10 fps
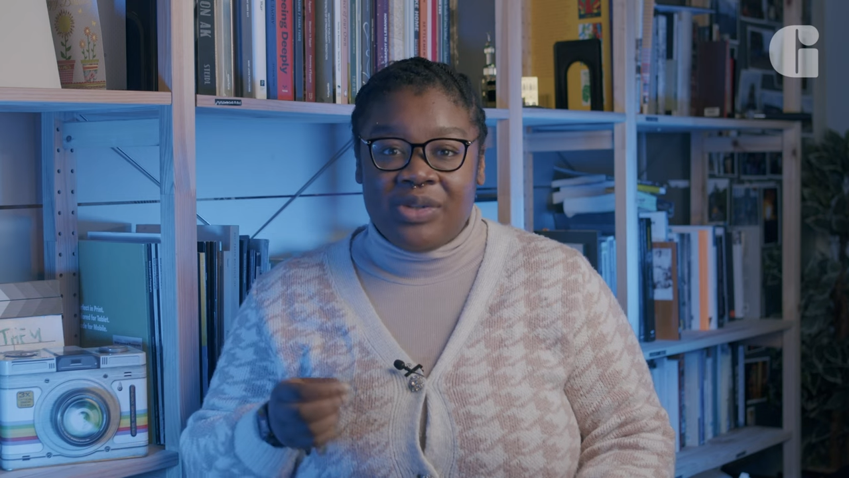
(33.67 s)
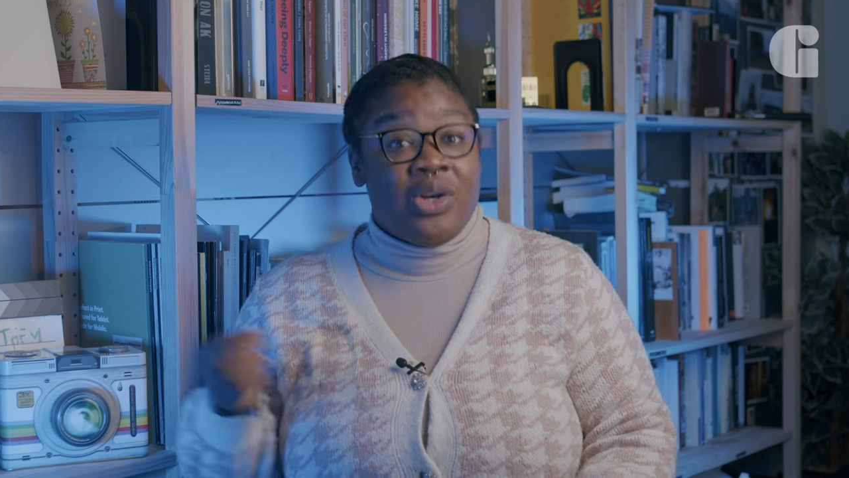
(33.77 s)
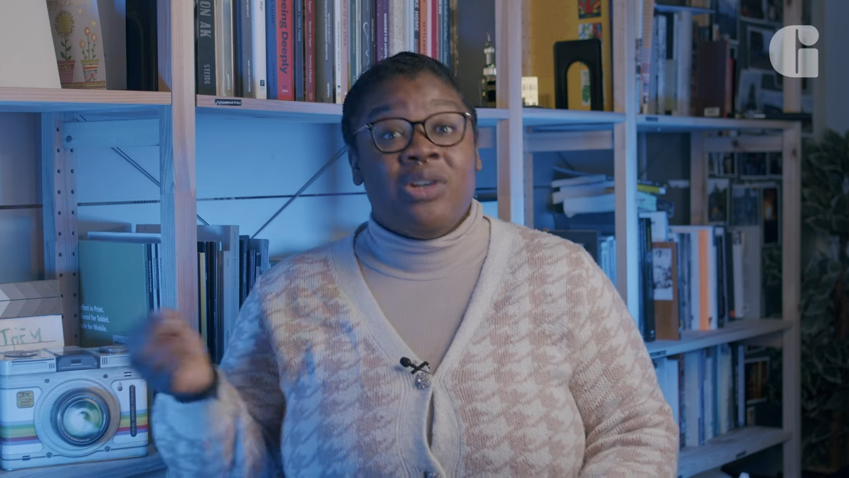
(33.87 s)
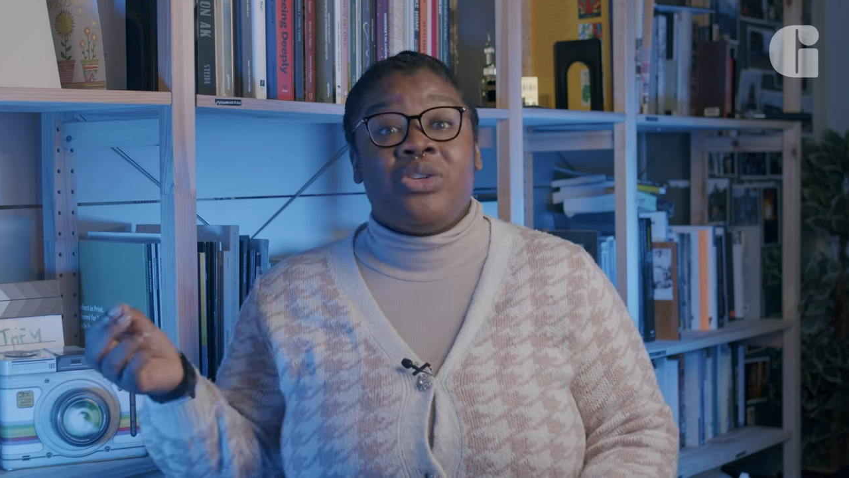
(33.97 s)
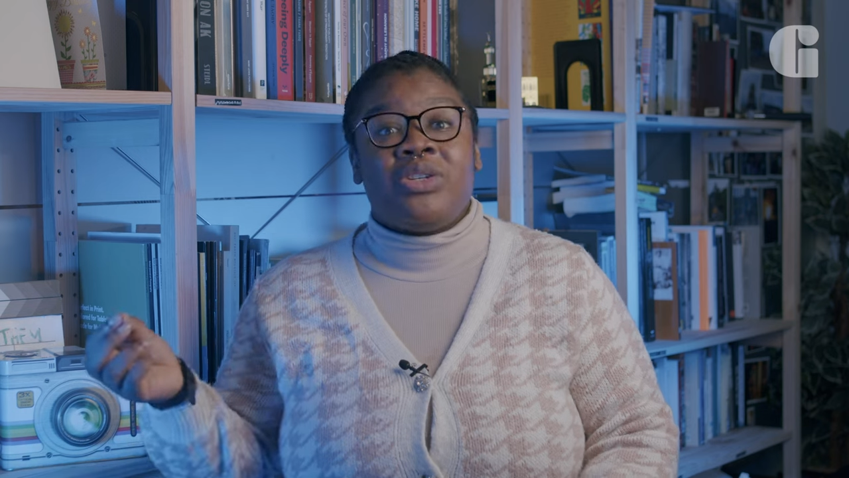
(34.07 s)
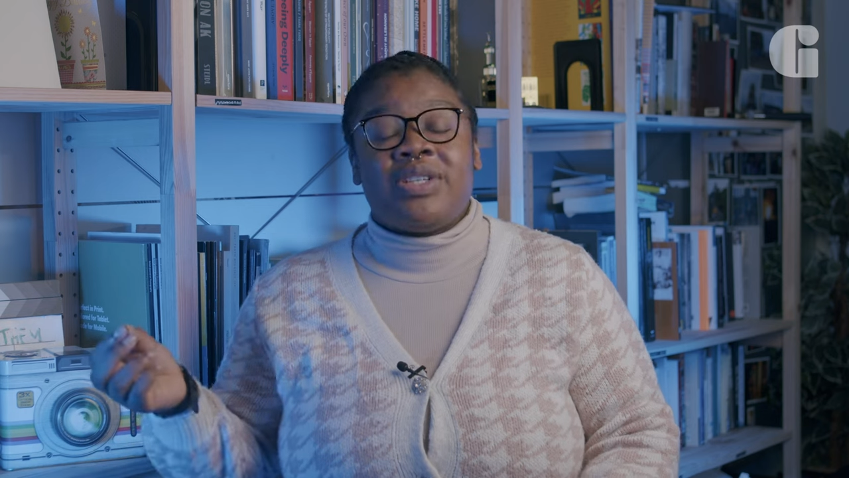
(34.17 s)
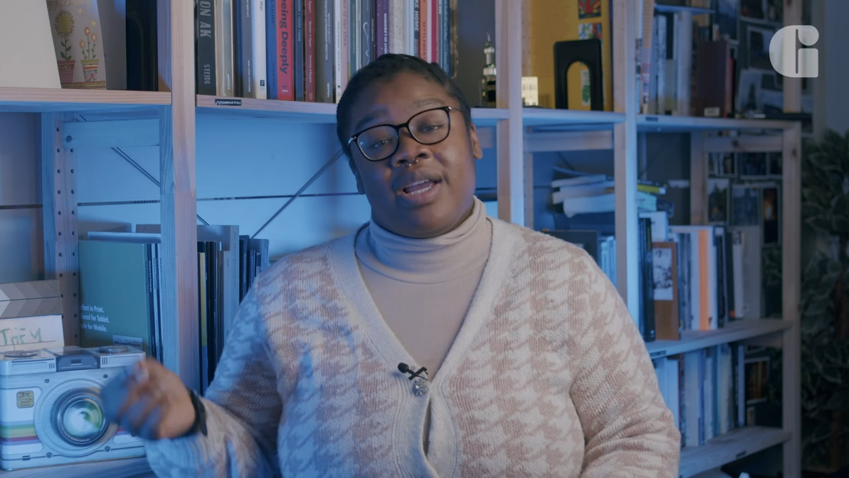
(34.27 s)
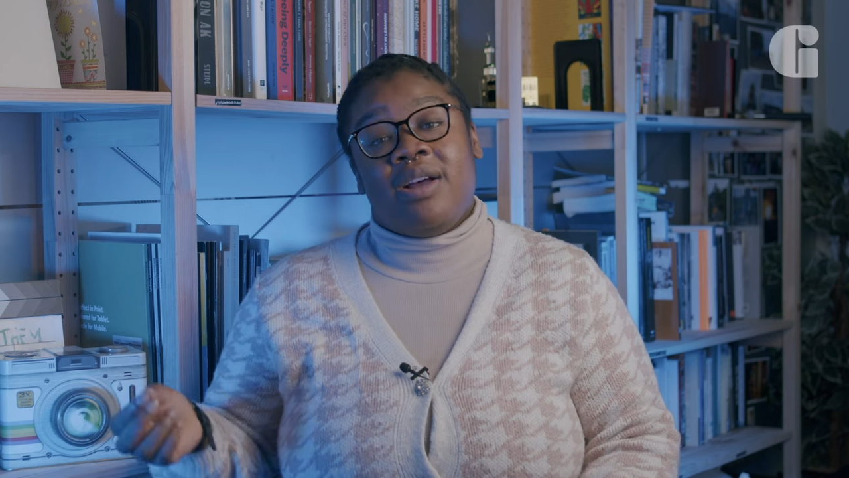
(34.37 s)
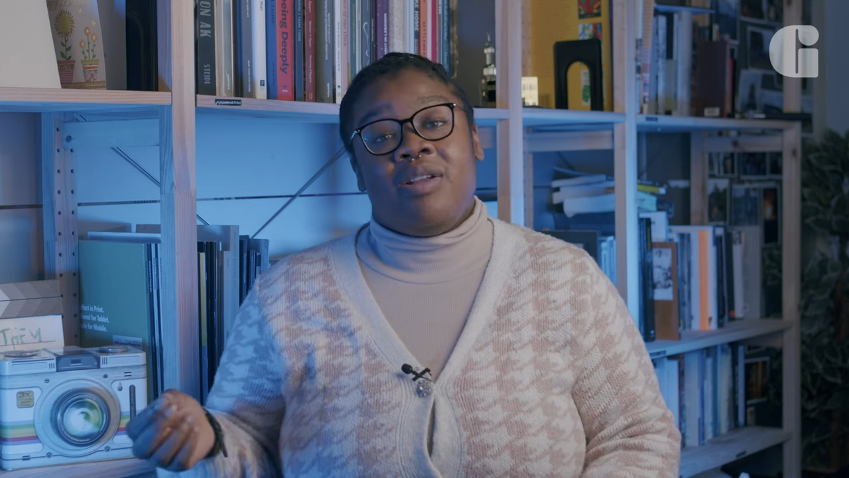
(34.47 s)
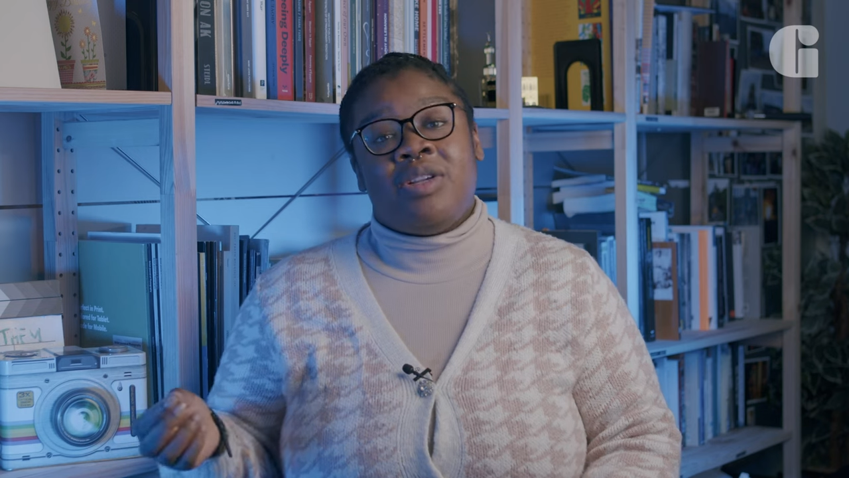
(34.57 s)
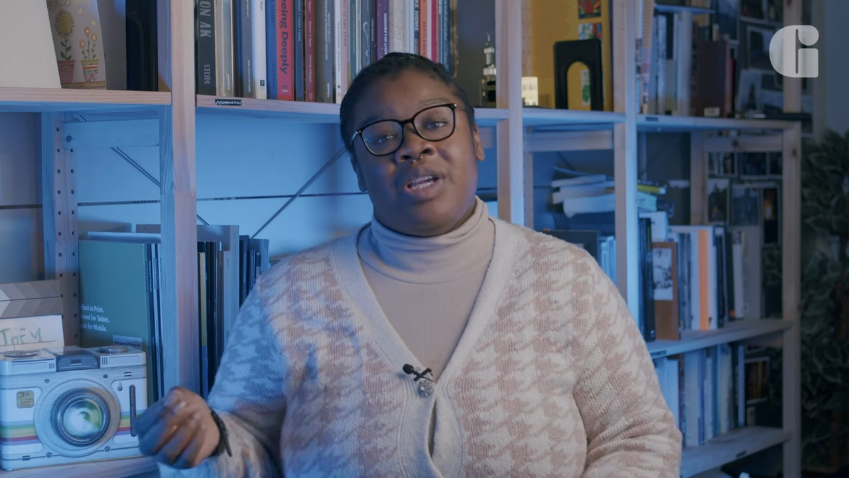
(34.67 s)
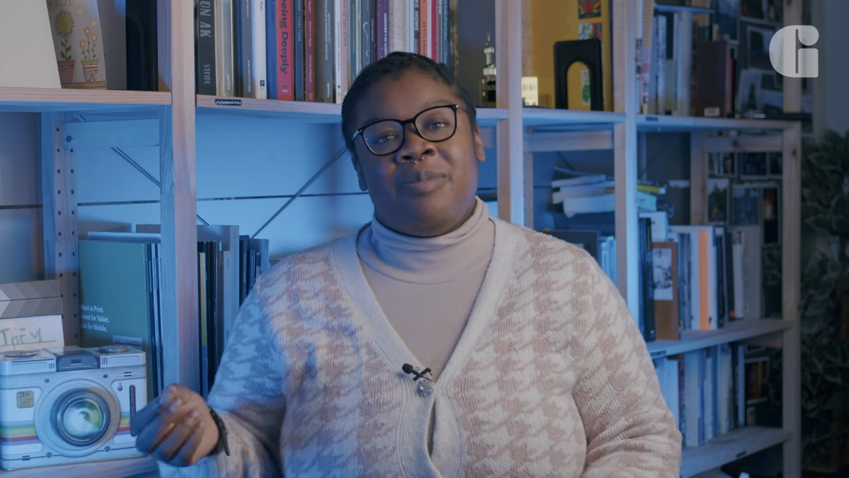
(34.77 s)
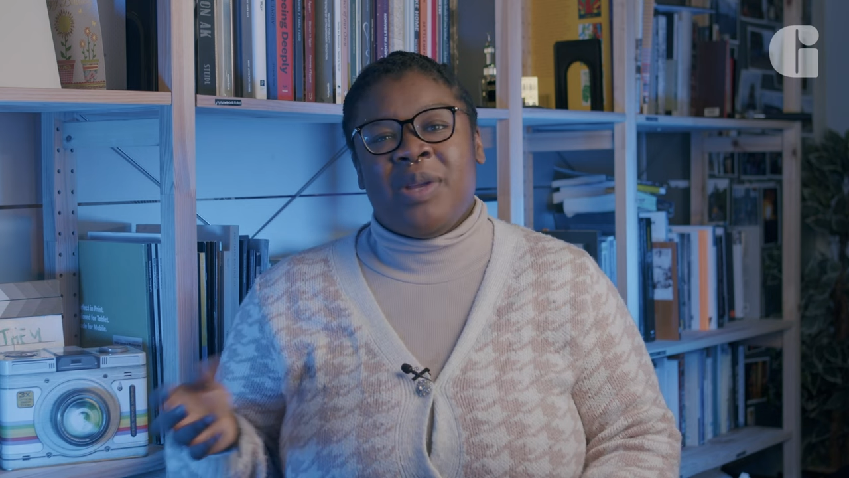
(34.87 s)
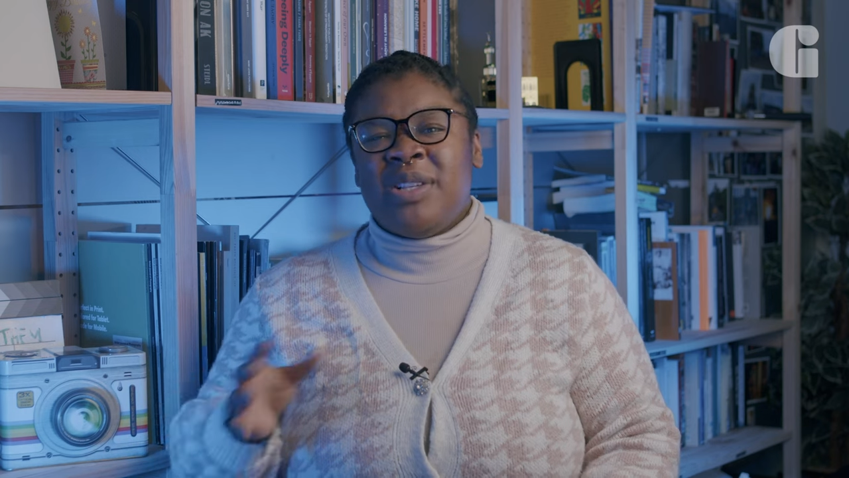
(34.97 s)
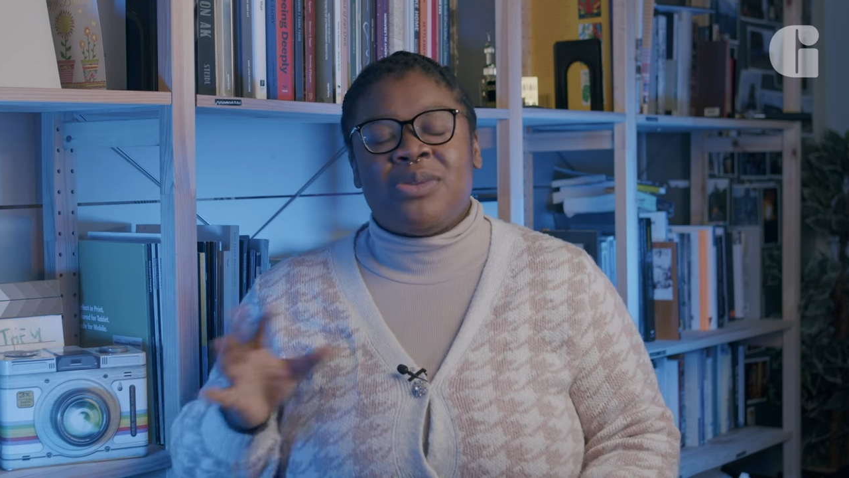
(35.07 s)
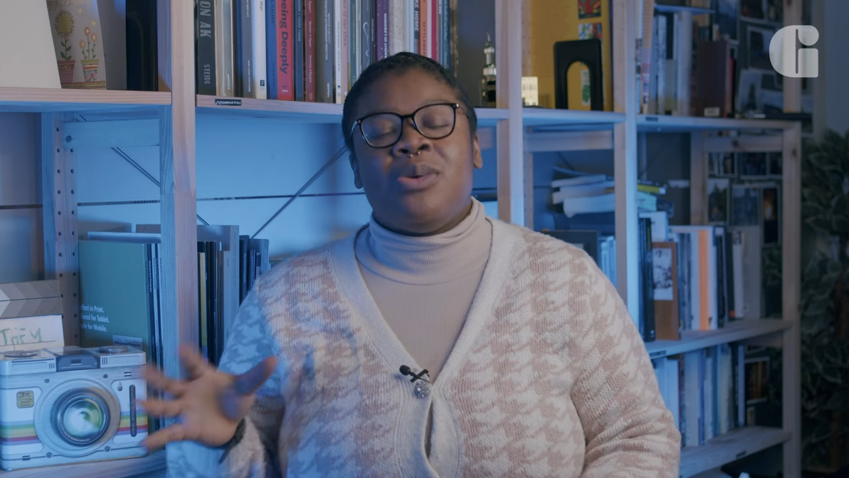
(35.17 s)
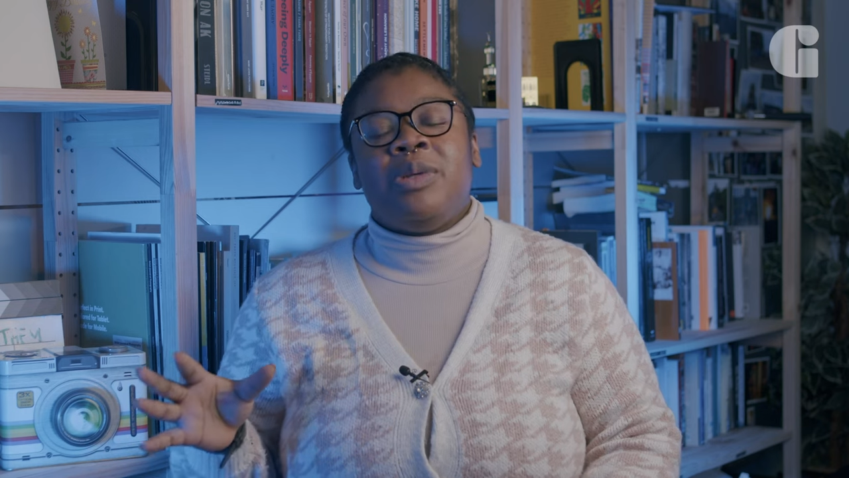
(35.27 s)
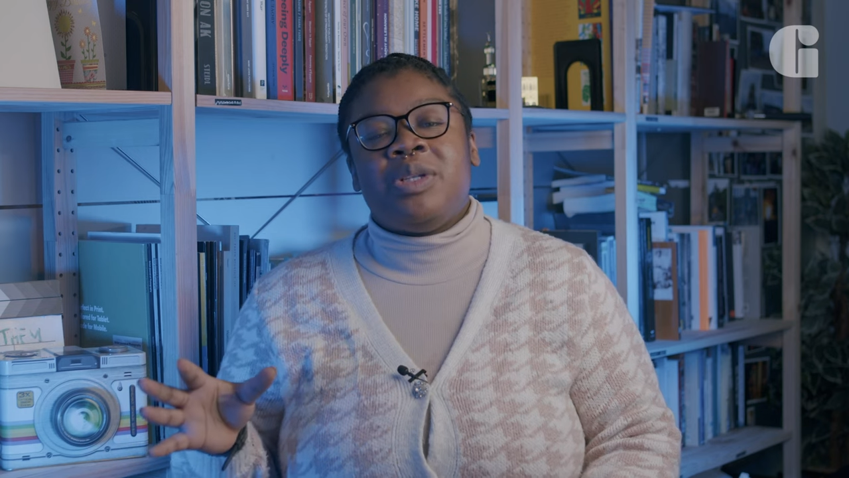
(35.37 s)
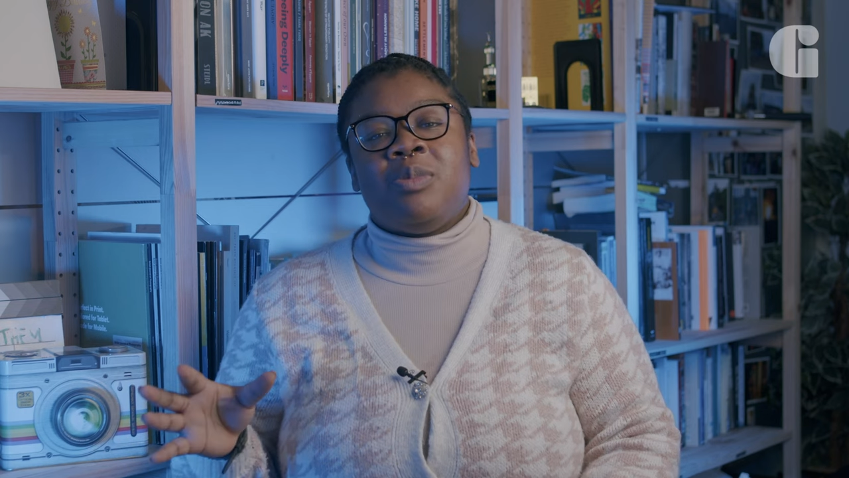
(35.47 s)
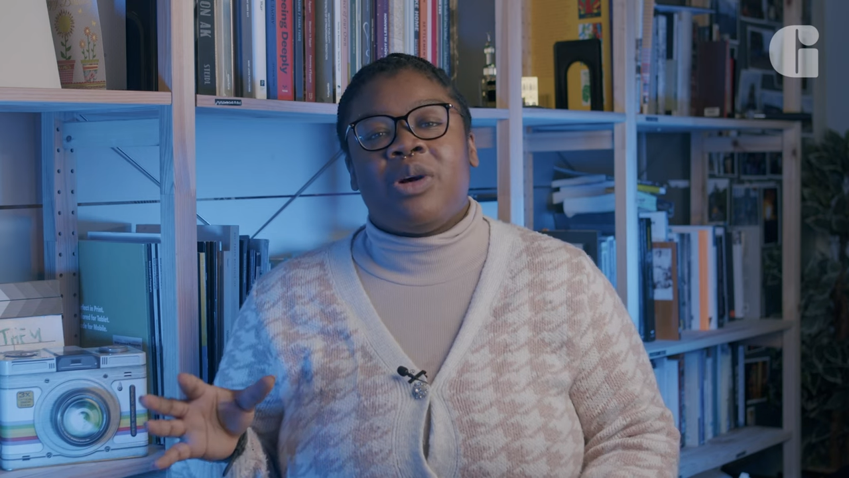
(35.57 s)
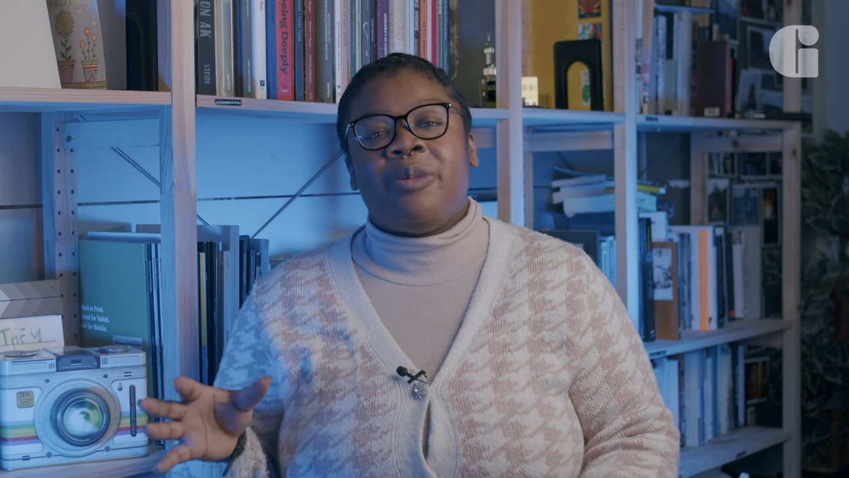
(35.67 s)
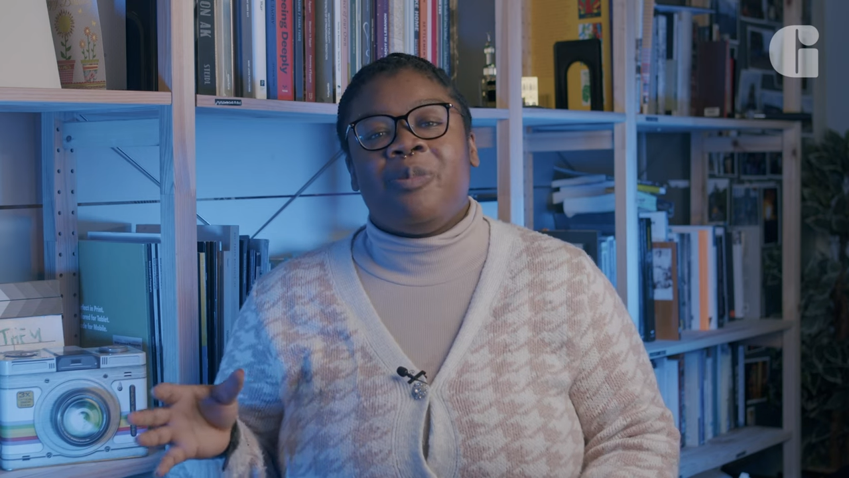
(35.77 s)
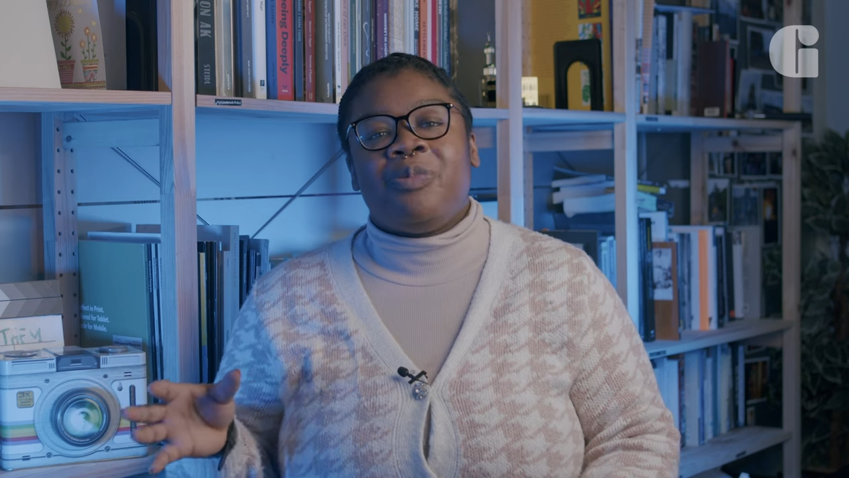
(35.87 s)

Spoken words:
to cultural psychology and so much more,